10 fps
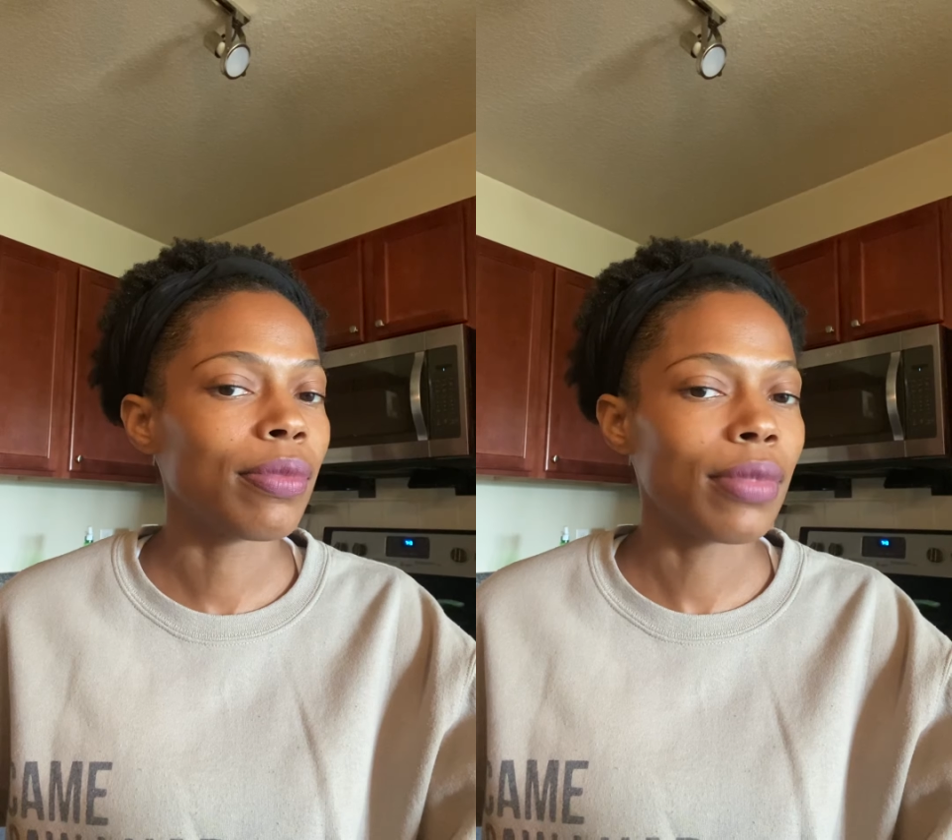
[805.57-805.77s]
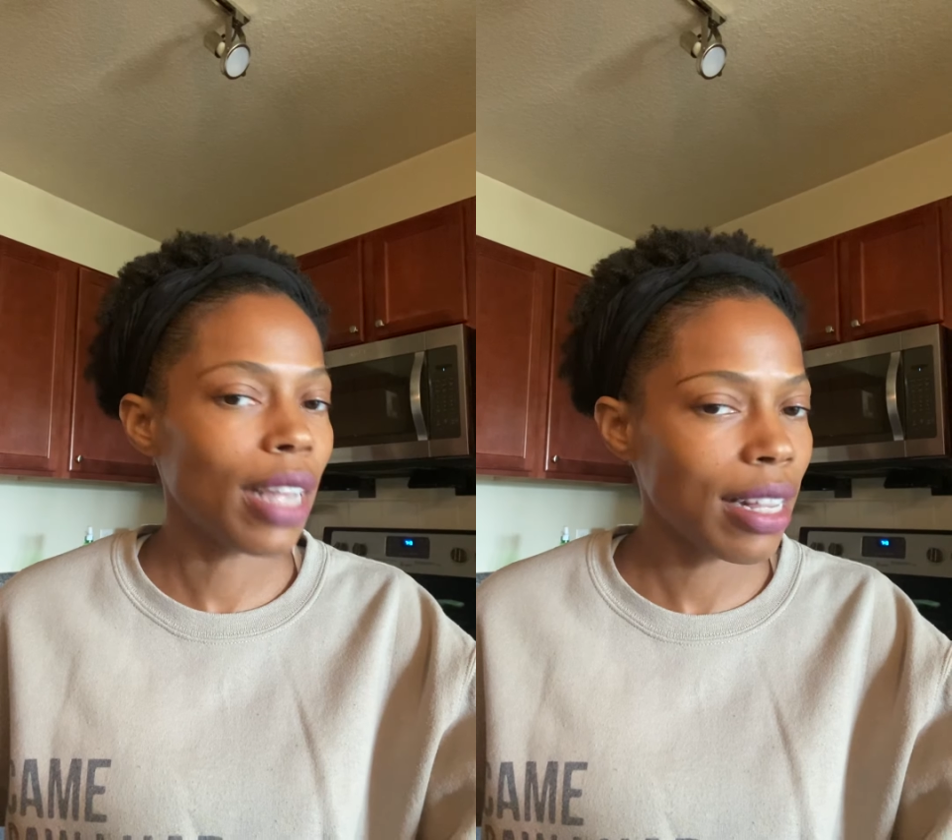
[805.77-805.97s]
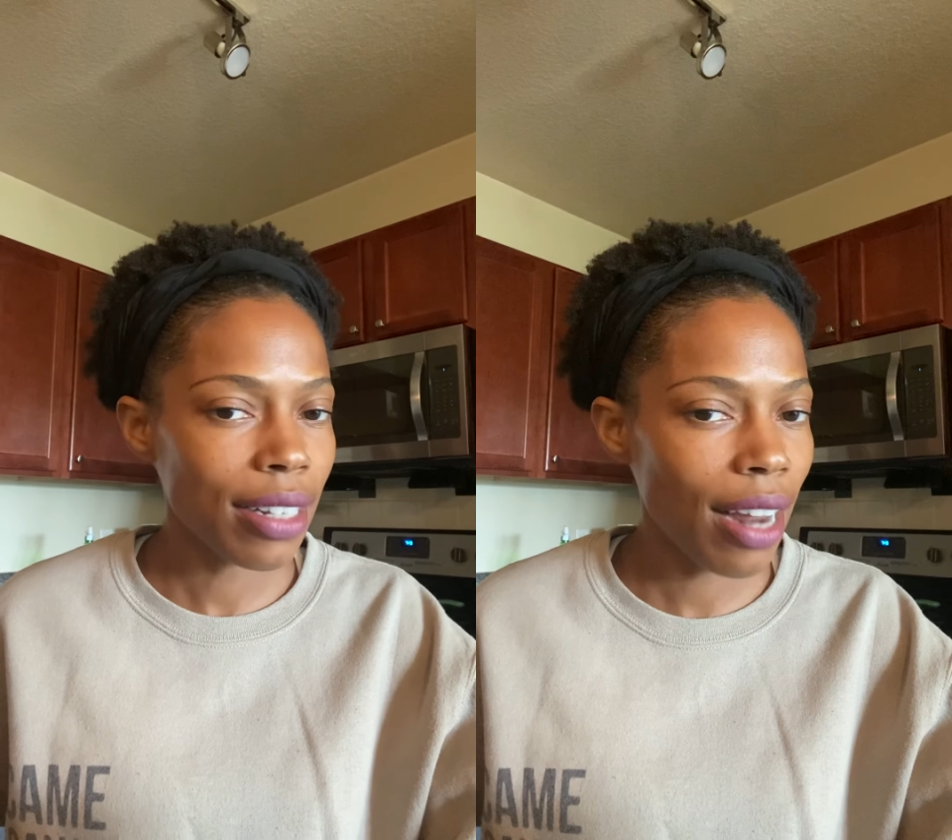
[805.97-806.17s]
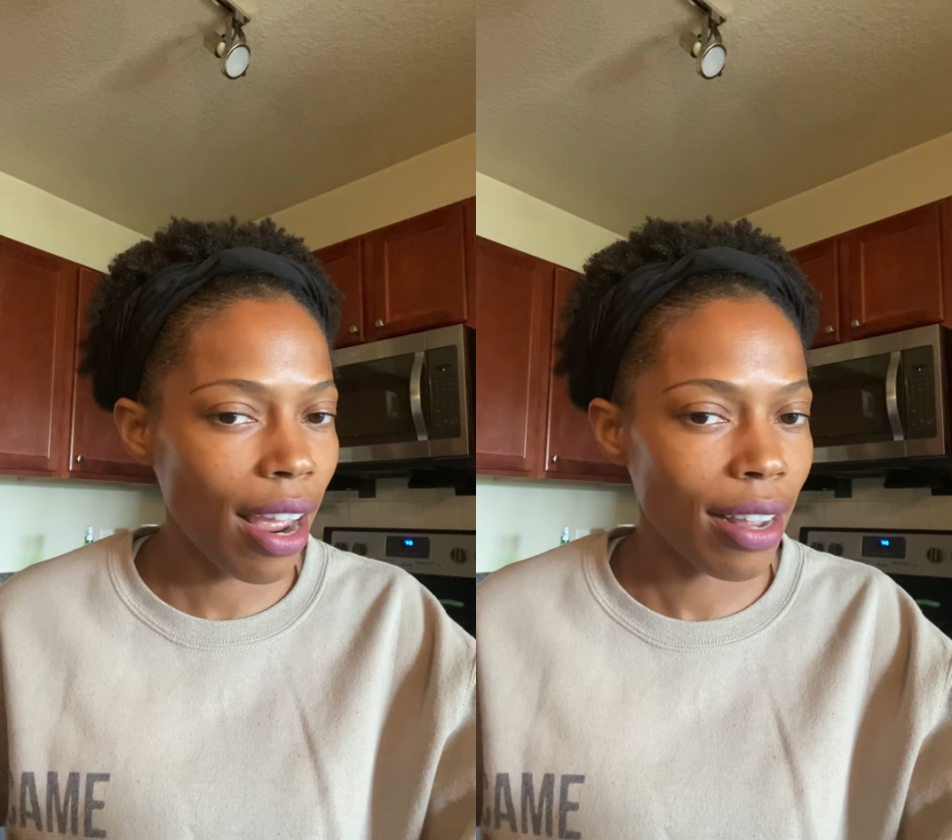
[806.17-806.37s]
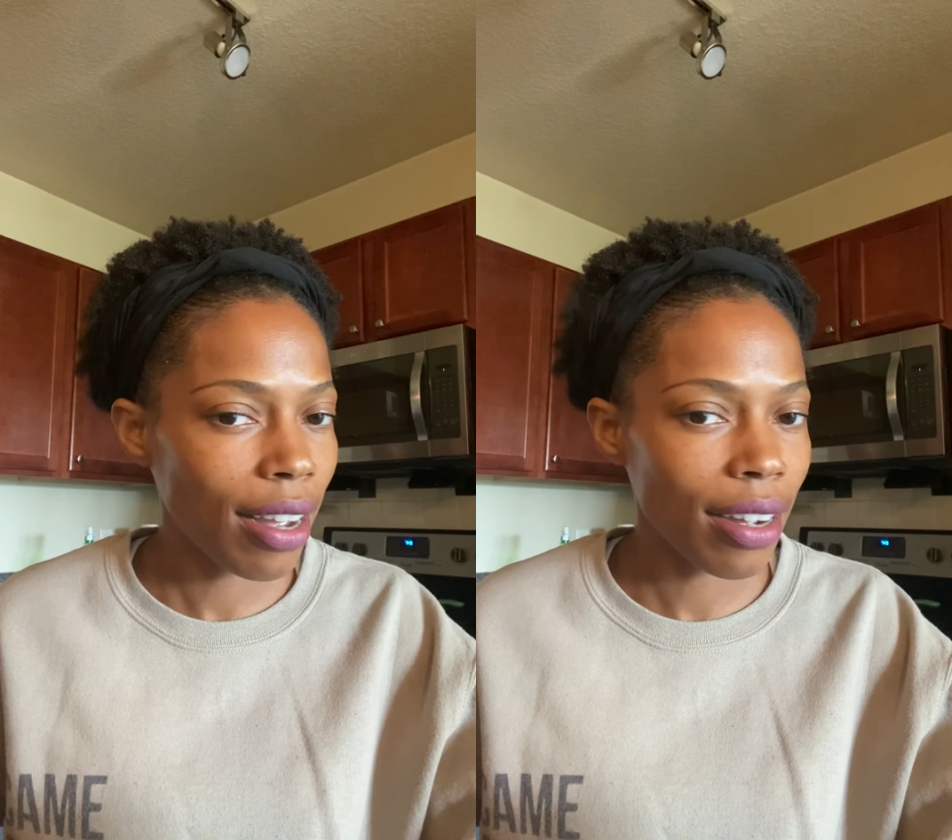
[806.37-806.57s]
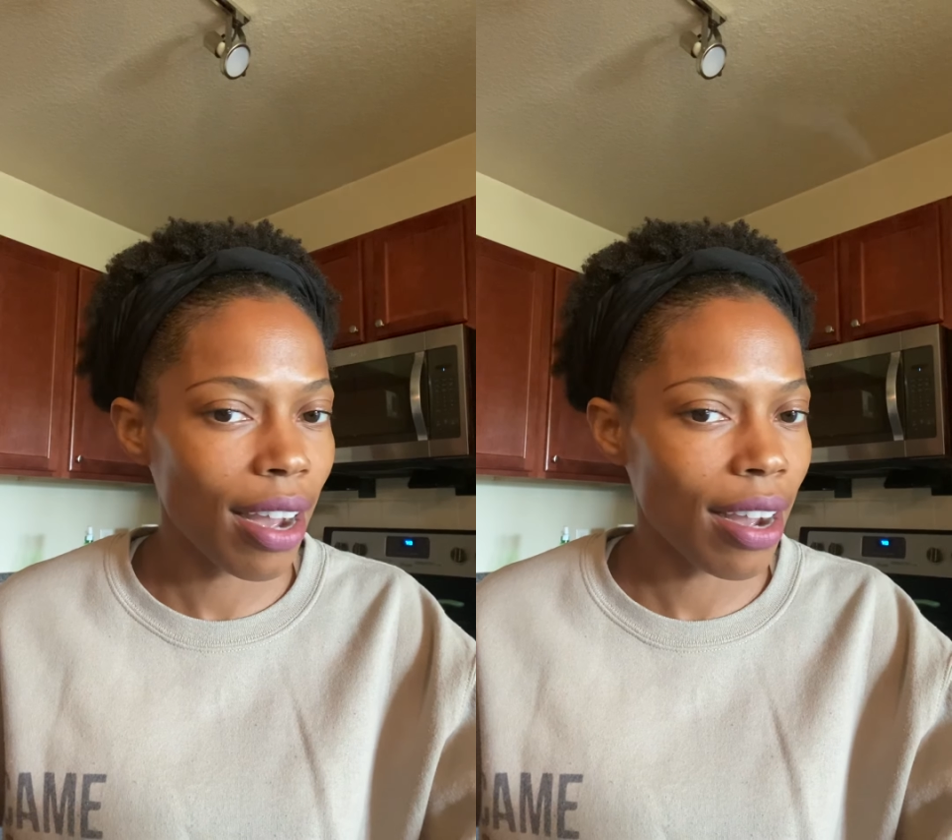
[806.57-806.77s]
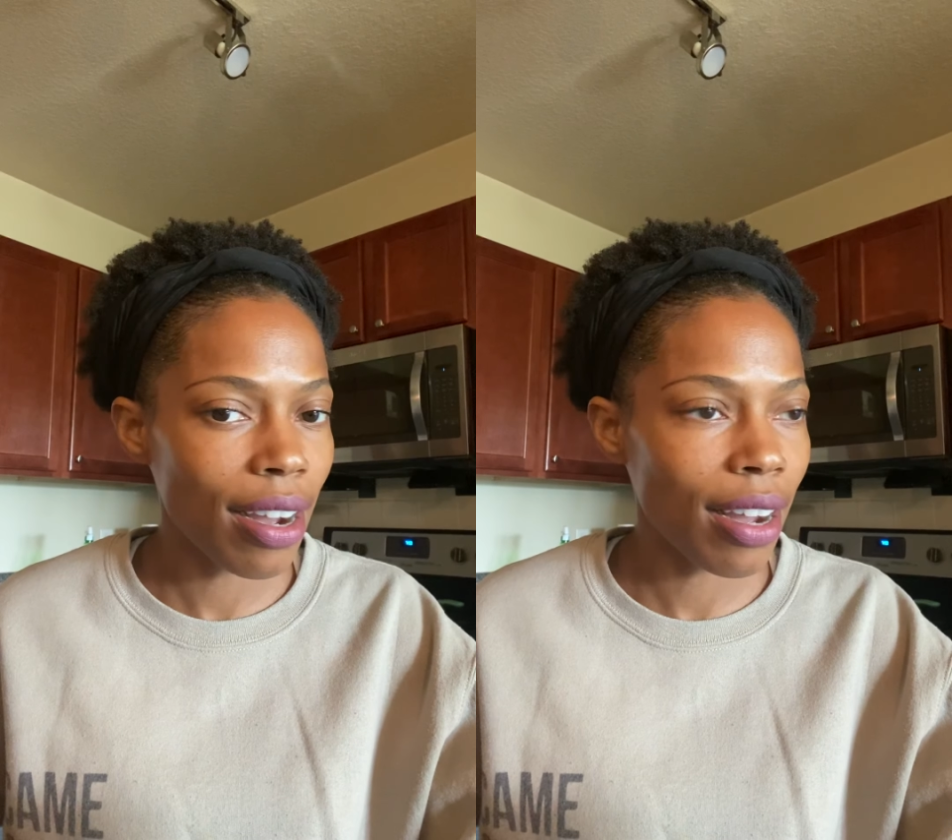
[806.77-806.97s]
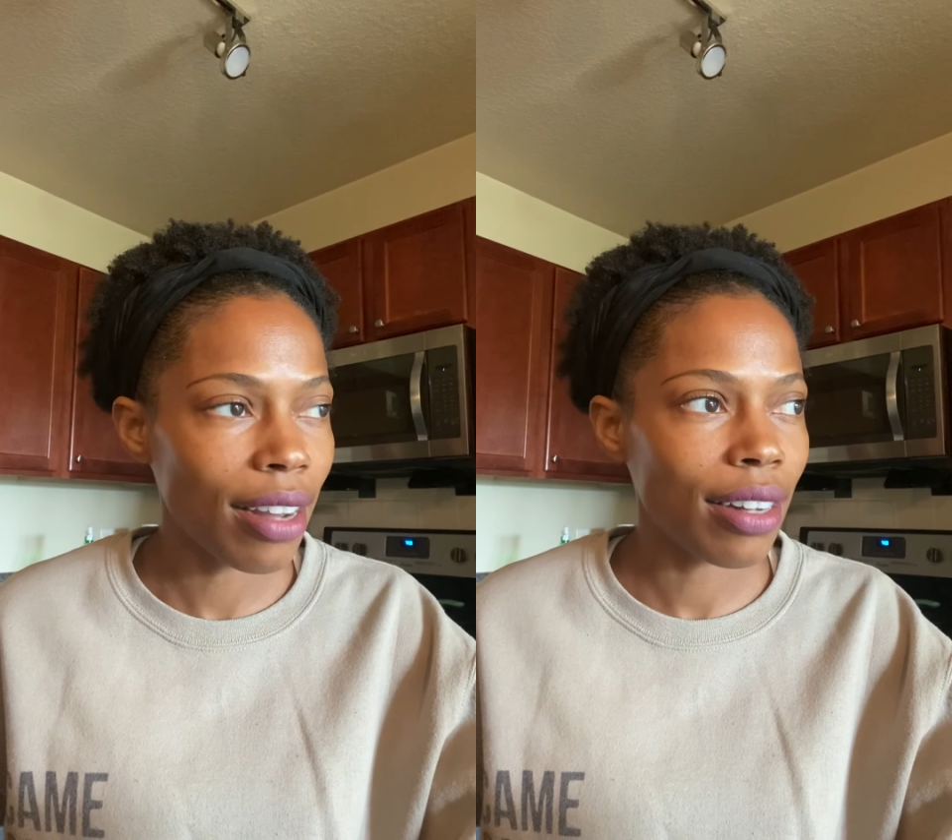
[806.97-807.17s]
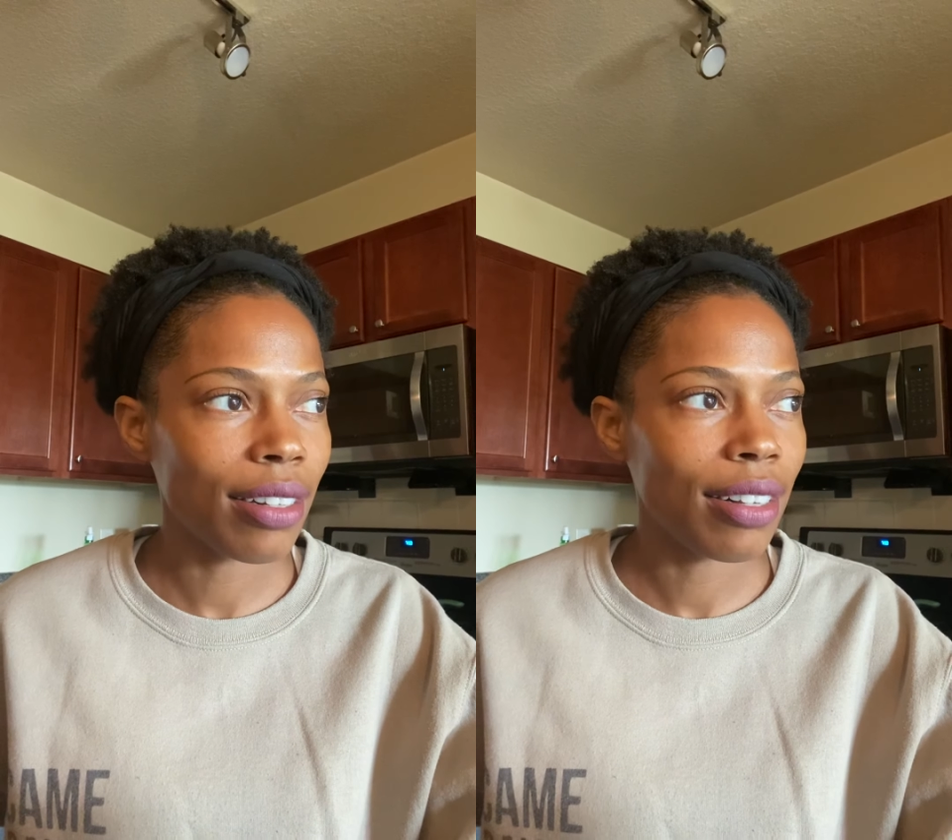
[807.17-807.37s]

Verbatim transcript: That's not a God.